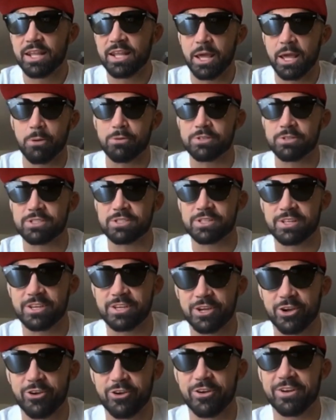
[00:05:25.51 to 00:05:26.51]
they were
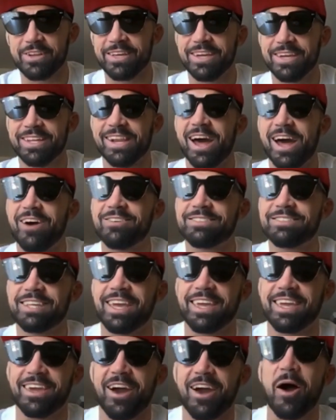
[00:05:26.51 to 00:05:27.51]
security, and I was
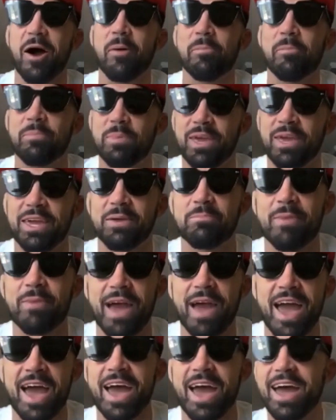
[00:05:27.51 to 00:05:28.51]
like, "Y'all, big
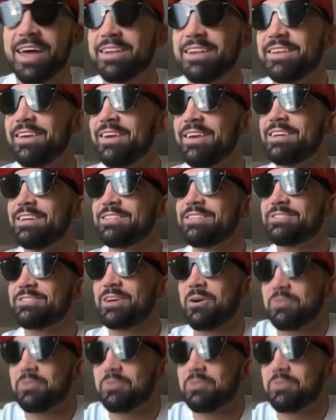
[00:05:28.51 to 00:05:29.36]
mad." So I